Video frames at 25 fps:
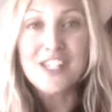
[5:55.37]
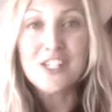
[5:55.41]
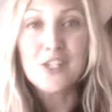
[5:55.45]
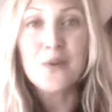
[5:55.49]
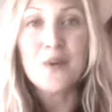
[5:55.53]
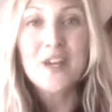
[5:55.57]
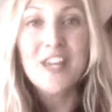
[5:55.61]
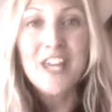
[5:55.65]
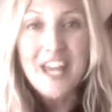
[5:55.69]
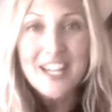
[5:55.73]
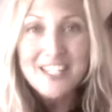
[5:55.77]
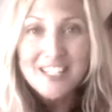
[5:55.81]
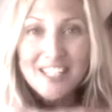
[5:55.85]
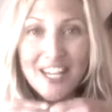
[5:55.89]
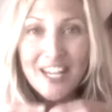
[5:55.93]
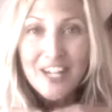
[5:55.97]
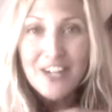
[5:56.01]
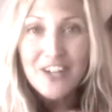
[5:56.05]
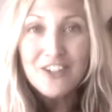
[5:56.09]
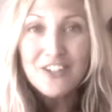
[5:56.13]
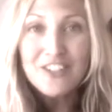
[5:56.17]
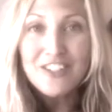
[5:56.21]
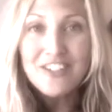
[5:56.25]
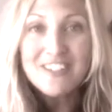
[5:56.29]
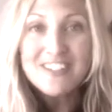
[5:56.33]
So again,
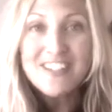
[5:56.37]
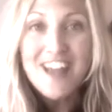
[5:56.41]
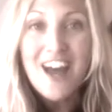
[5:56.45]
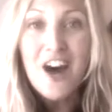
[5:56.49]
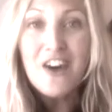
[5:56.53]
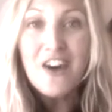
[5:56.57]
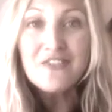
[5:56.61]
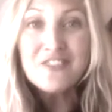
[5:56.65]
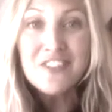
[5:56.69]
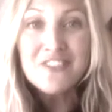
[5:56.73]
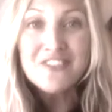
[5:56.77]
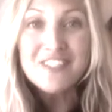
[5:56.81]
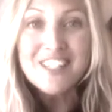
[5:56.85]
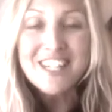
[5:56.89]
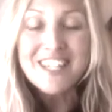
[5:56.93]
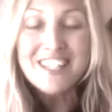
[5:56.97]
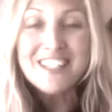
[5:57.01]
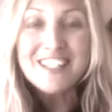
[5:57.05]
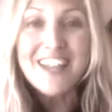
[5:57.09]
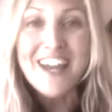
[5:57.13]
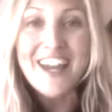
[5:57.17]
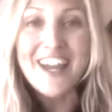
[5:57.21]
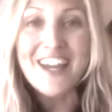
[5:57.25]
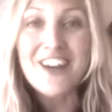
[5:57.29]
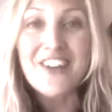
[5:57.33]
take your little tuft of
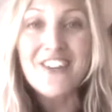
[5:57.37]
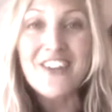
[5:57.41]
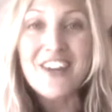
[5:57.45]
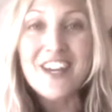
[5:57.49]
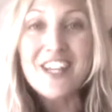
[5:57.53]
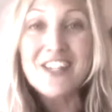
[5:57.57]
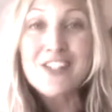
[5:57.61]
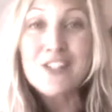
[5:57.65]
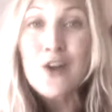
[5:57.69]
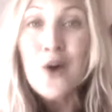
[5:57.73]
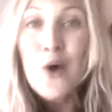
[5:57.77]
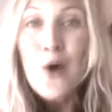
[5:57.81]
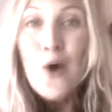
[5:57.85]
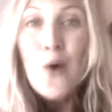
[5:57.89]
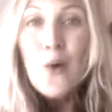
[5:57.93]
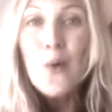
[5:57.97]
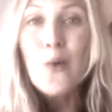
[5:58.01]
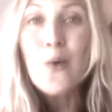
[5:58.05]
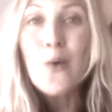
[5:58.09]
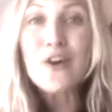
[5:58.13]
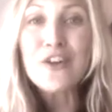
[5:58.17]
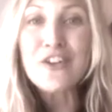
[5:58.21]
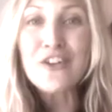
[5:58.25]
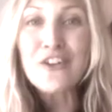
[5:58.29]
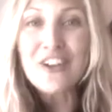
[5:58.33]
dandelion greens
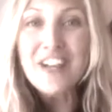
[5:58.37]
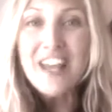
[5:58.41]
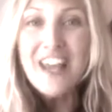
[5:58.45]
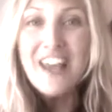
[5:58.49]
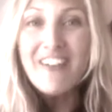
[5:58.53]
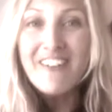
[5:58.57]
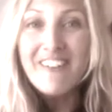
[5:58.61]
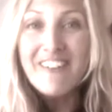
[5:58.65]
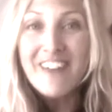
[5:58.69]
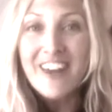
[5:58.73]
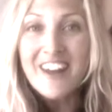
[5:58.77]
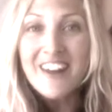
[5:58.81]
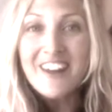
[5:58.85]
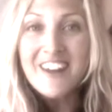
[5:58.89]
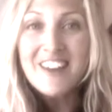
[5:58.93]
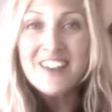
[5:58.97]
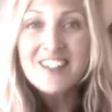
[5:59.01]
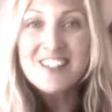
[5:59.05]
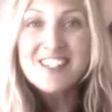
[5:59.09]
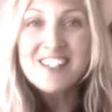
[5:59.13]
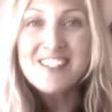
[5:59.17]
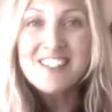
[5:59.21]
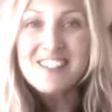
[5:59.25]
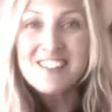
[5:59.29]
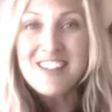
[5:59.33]
or your kale, get a
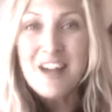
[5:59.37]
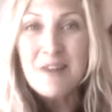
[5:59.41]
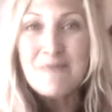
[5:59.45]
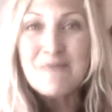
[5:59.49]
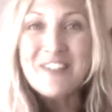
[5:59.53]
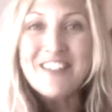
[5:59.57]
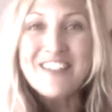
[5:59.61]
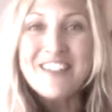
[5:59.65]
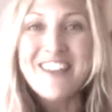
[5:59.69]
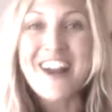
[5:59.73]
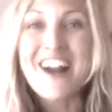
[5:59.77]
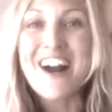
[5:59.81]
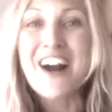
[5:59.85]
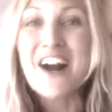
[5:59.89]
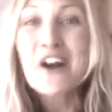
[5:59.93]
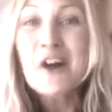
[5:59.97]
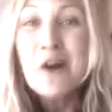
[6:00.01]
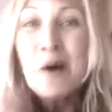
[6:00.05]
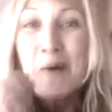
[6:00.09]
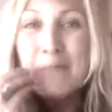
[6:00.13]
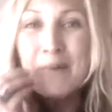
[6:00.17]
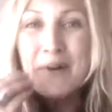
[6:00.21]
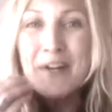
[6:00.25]
good stem in there,